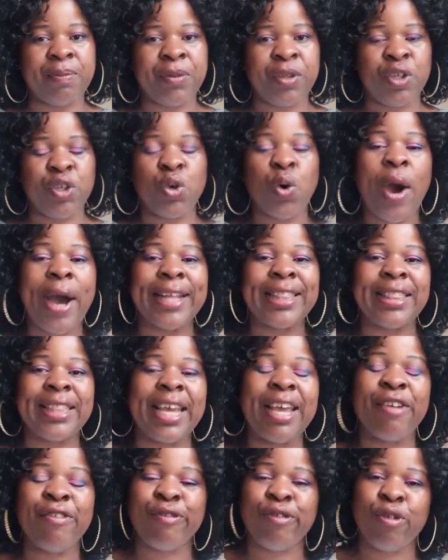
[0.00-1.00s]
You are
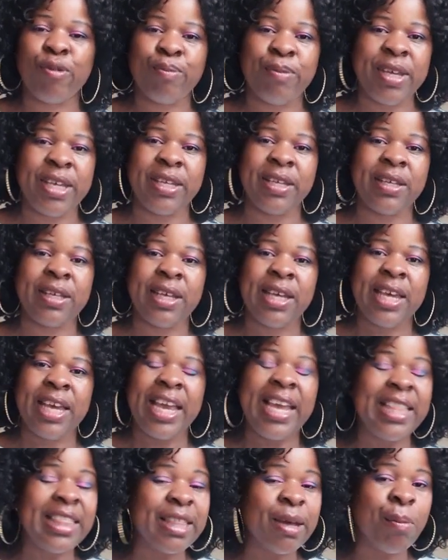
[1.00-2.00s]
there for me.
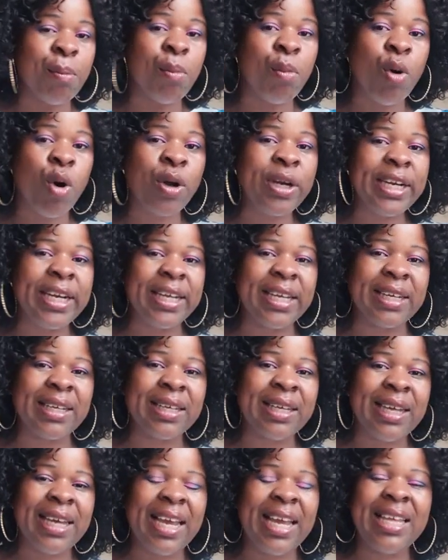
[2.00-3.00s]
In the morning,
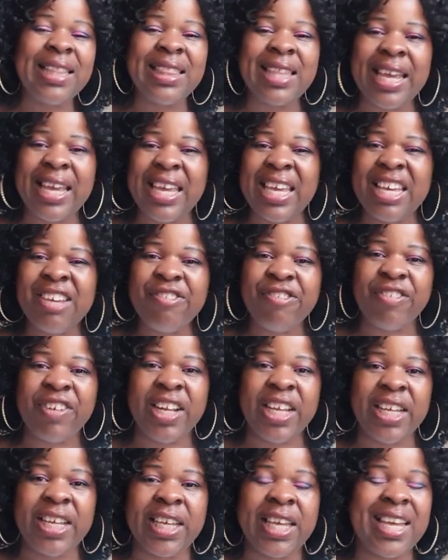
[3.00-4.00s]
in the
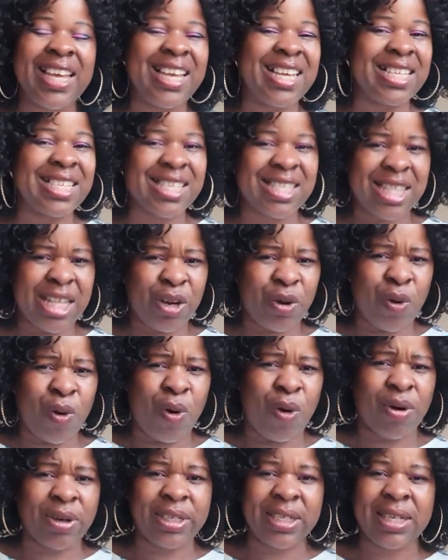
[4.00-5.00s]
evening, He's still
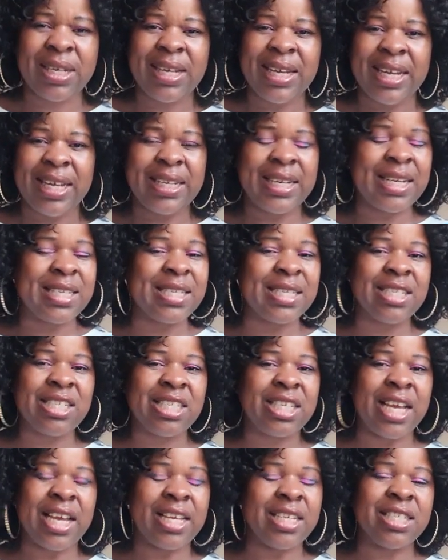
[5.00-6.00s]
God. He doesn't
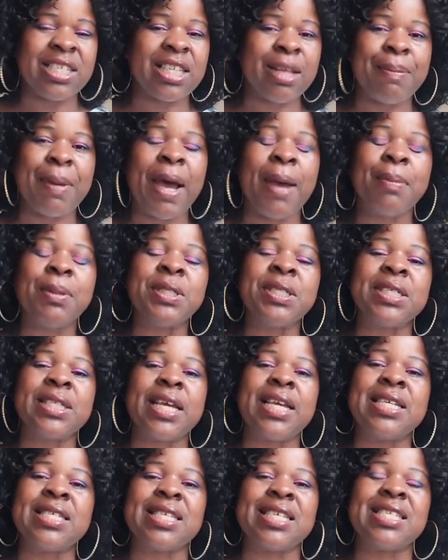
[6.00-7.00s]
change. The Bible
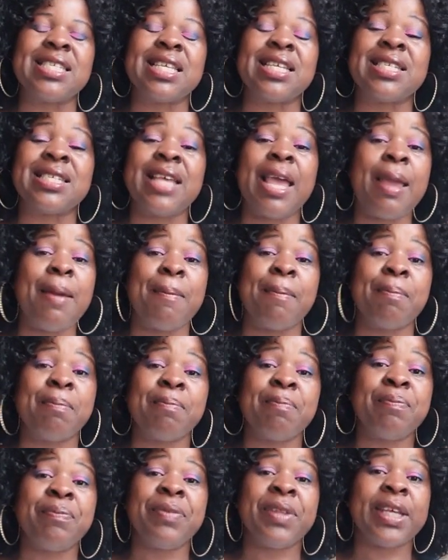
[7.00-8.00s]
says He's the same
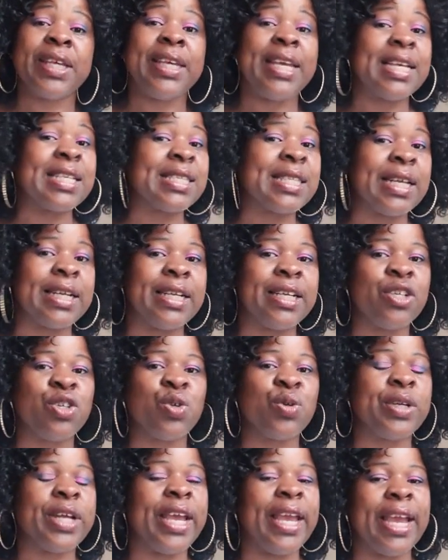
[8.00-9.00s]
yesterday,
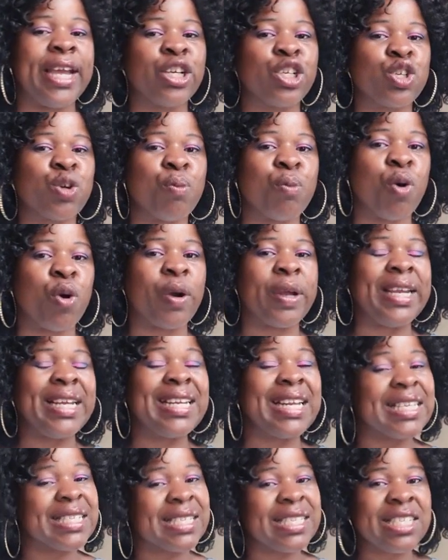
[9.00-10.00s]
today, and tomorrow. He
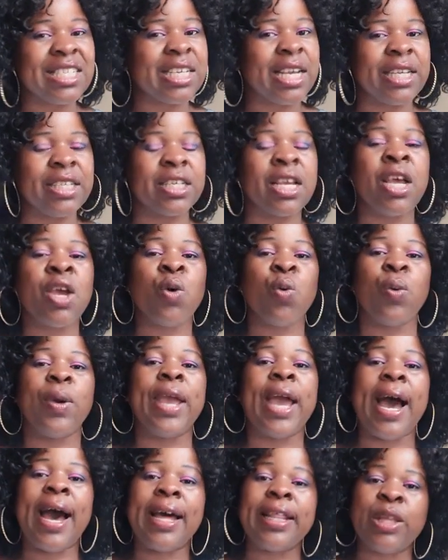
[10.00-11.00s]
doesn't change. We
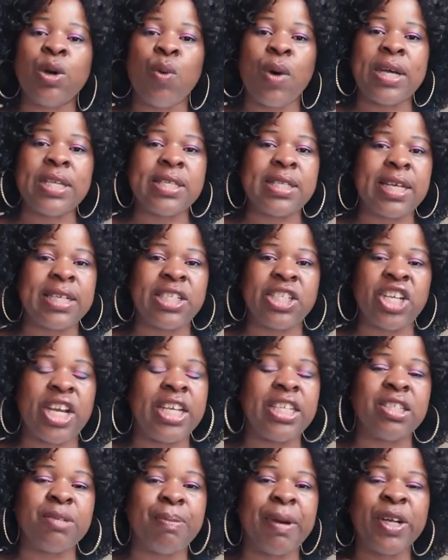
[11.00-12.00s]
are the ones that
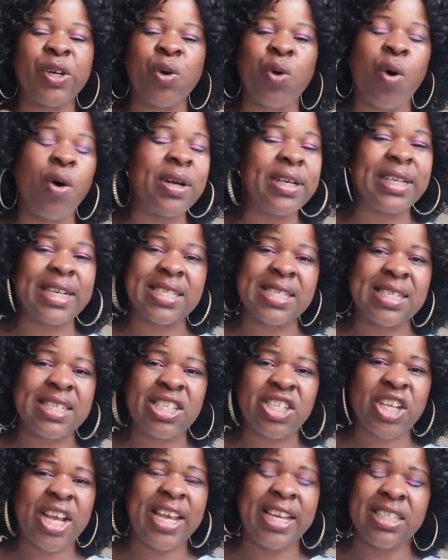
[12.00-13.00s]
change, but God doesn't
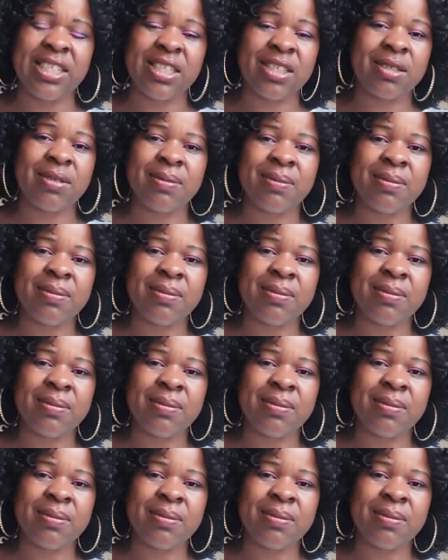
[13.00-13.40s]
change.